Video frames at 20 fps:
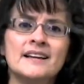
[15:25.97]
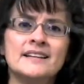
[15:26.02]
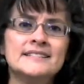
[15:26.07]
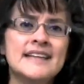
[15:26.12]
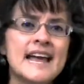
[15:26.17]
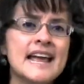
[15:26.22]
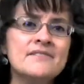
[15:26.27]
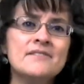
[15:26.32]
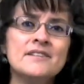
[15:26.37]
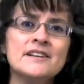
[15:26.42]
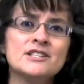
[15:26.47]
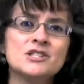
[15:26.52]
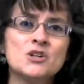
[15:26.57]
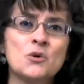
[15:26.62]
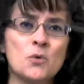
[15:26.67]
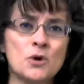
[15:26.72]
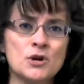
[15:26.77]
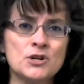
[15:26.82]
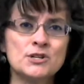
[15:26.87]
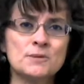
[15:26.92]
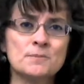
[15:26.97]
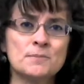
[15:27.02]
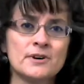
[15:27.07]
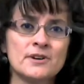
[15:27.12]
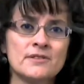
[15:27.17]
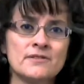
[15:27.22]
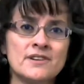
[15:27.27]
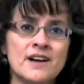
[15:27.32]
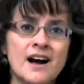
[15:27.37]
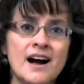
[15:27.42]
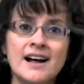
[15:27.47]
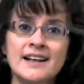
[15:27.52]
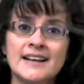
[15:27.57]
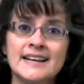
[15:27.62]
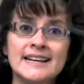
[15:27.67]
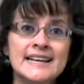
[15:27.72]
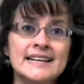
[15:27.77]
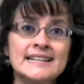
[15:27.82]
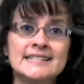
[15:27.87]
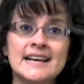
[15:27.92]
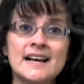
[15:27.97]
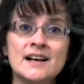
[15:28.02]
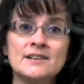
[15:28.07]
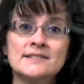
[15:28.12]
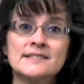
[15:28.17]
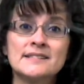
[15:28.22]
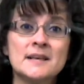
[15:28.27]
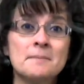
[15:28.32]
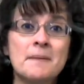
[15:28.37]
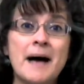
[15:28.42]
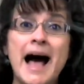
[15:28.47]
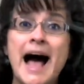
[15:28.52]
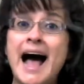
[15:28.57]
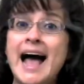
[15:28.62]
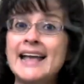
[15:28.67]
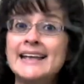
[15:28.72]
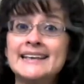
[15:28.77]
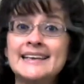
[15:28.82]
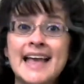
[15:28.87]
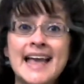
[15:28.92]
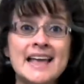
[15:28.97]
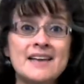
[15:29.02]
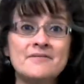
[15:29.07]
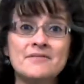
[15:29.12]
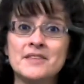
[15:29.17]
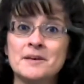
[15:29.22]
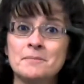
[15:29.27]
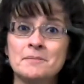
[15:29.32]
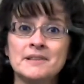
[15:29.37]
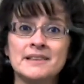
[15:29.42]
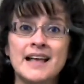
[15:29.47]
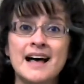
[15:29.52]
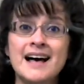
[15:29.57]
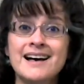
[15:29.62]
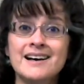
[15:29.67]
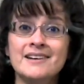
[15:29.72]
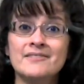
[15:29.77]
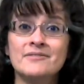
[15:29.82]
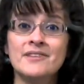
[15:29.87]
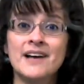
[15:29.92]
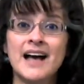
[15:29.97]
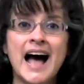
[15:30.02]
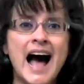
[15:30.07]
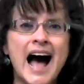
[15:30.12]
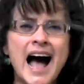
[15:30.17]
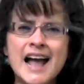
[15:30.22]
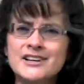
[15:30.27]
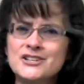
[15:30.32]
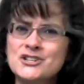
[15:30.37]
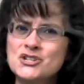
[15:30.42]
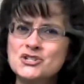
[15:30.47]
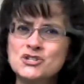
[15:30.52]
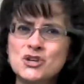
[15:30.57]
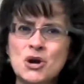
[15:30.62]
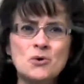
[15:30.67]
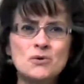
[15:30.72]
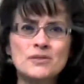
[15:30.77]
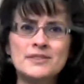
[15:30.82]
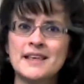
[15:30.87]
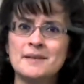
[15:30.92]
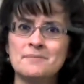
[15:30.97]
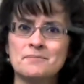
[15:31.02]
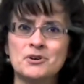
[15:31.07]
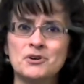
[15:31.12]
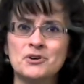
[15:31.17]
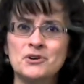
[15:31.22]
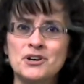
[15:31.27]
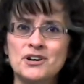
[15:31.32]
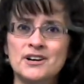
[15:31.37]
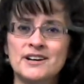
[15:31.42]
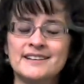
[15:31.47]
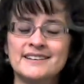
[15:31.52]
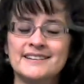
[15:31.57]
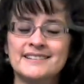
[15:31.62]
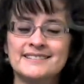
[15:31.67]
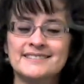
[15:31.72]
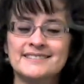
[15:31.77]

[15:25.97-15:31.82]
David is a worshiper of God, and he tells them, I gave them love, I showed them good.